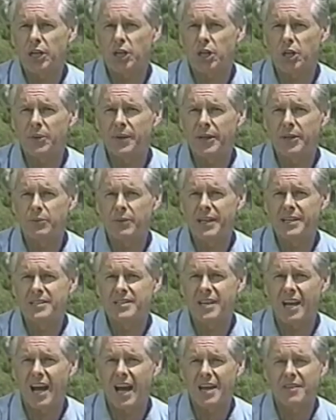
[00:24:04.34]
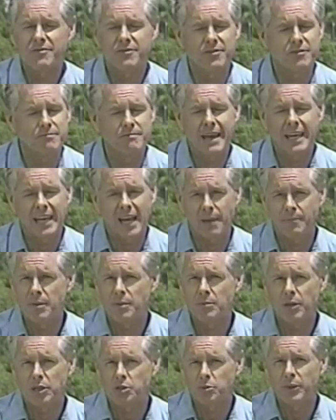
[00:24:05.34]
occurring red tide, there may not be
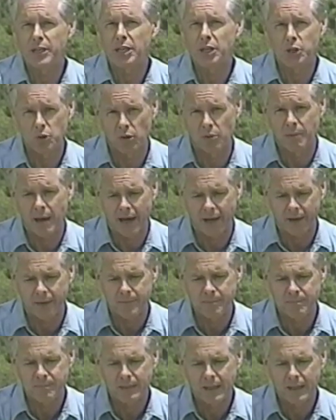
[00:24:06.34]
much we can do about it.